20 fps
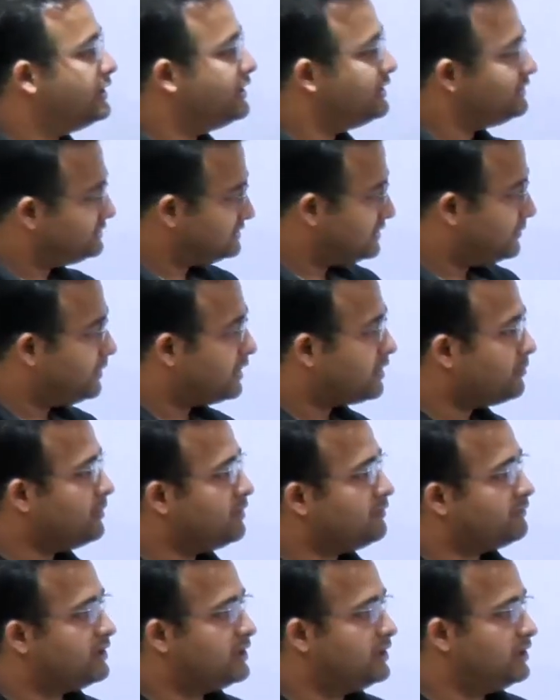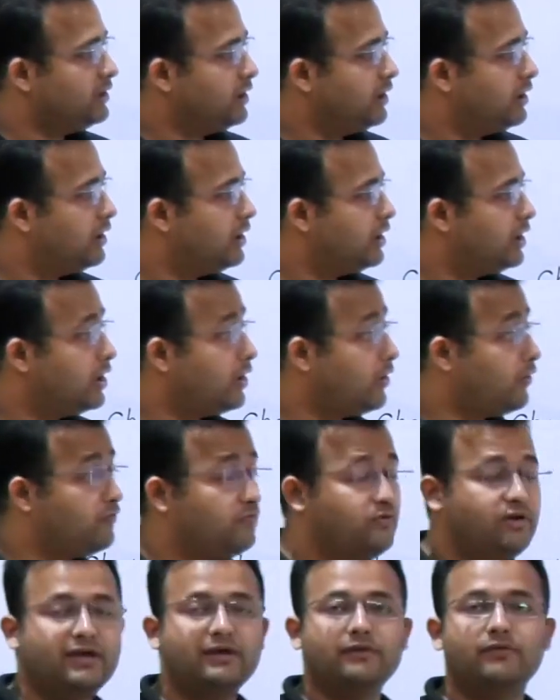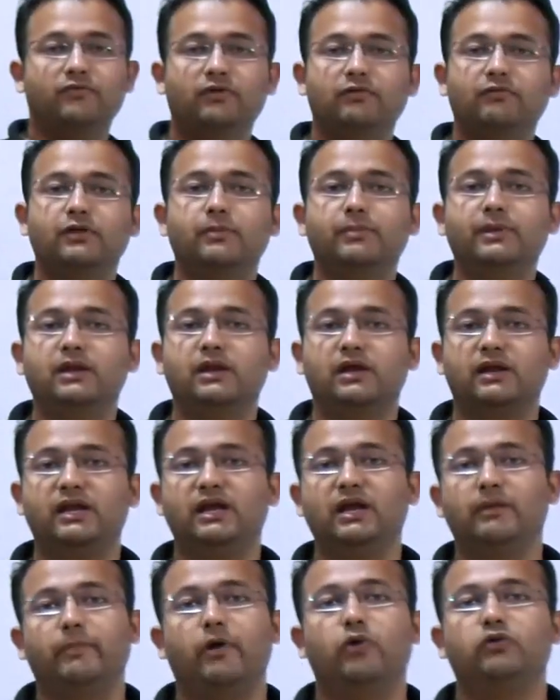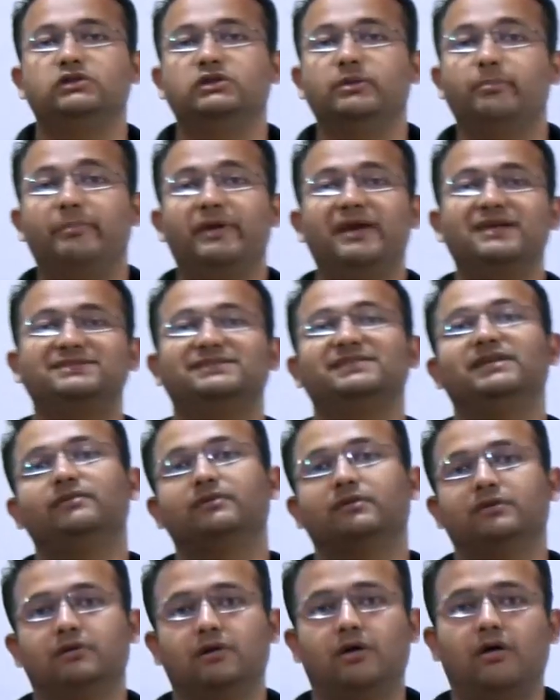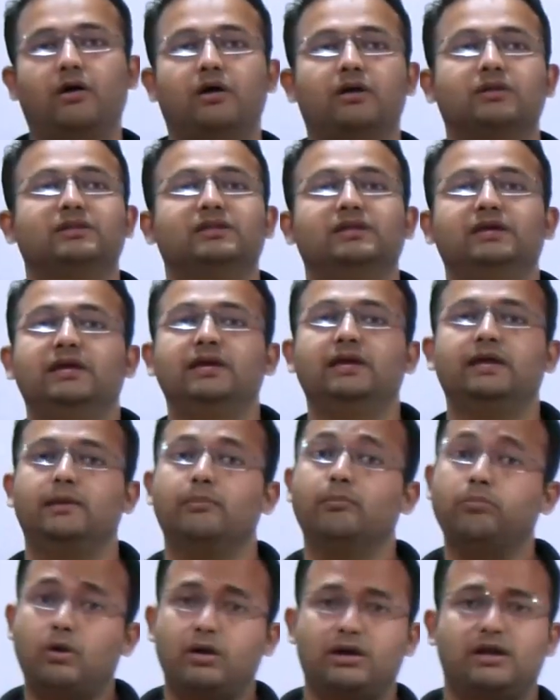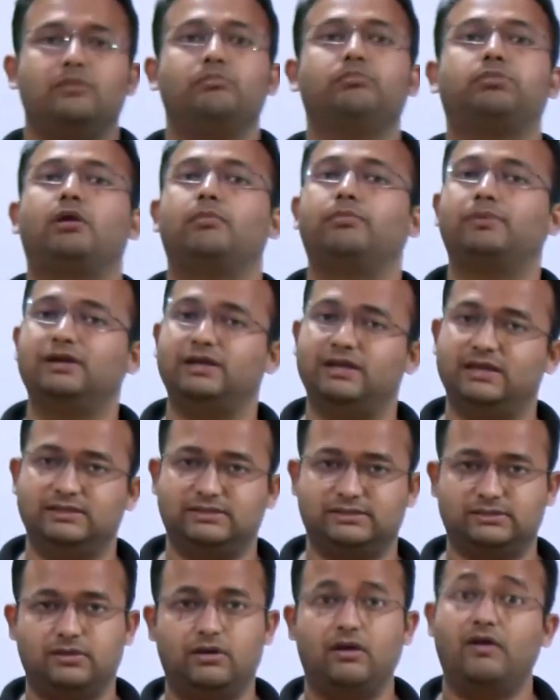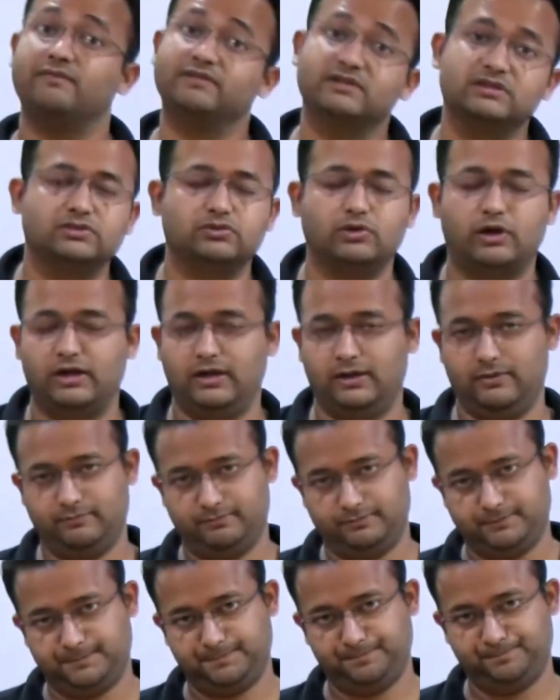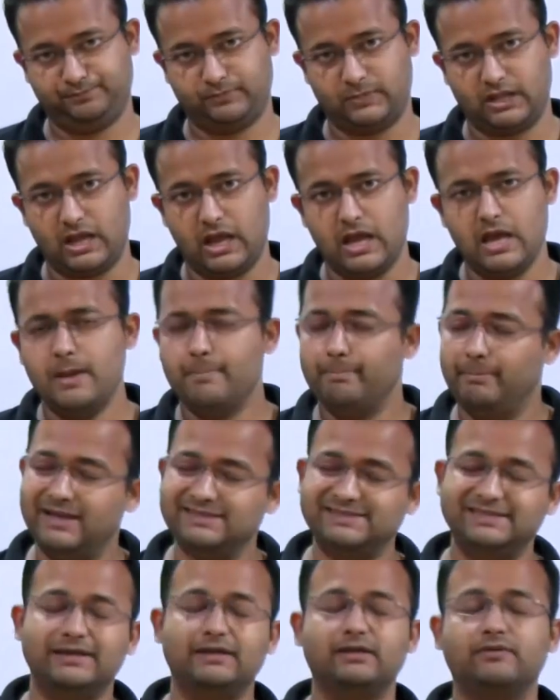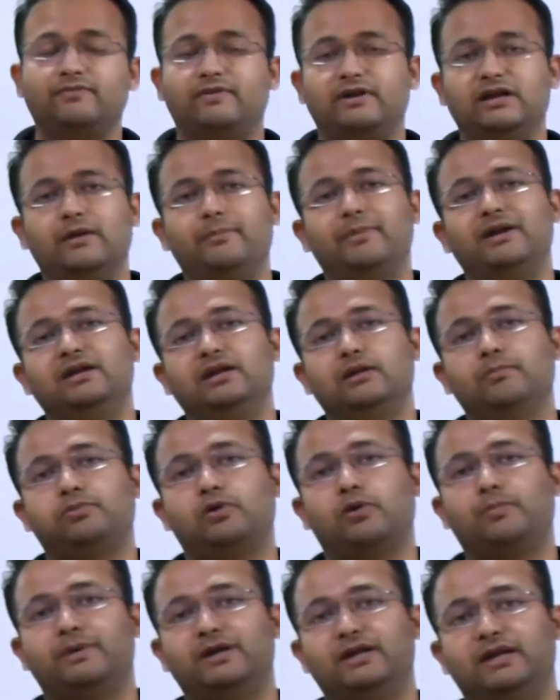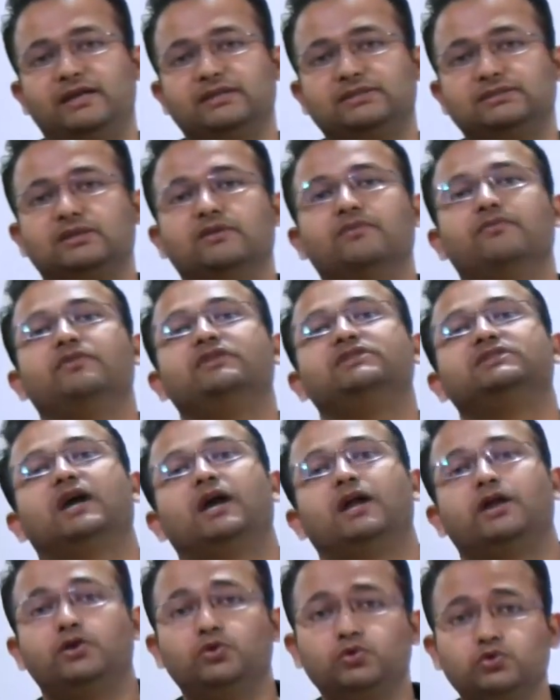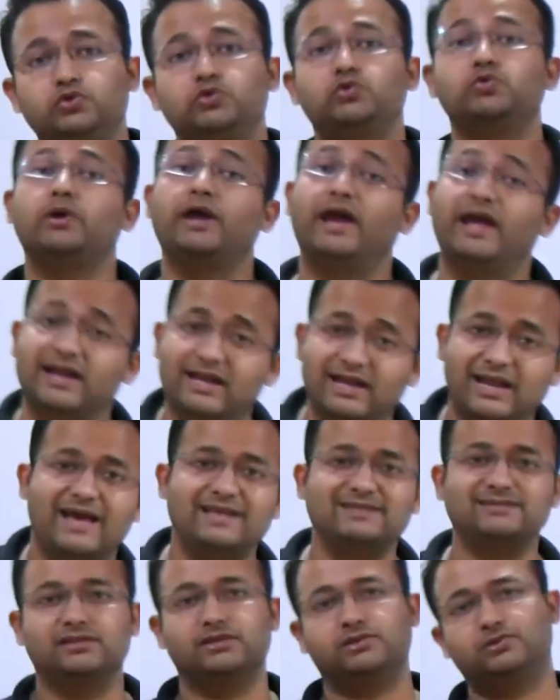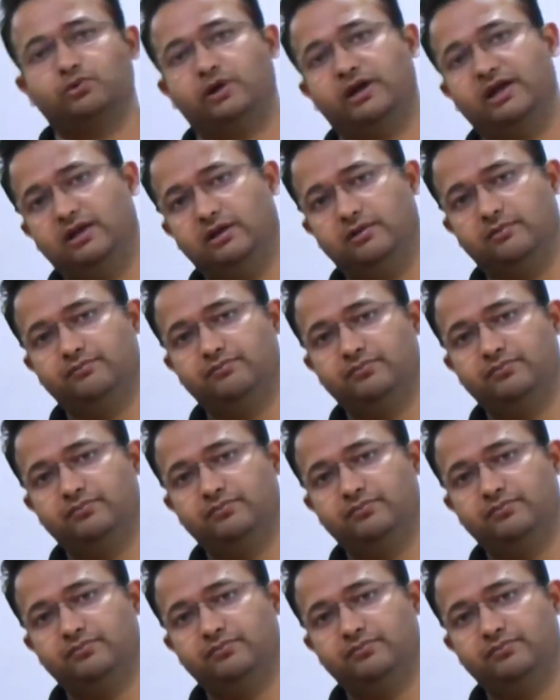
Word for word: in the chapter number 1 we we will be learning about the basic or the important properties of the soil basic fundamental properties which are used to analyze the soil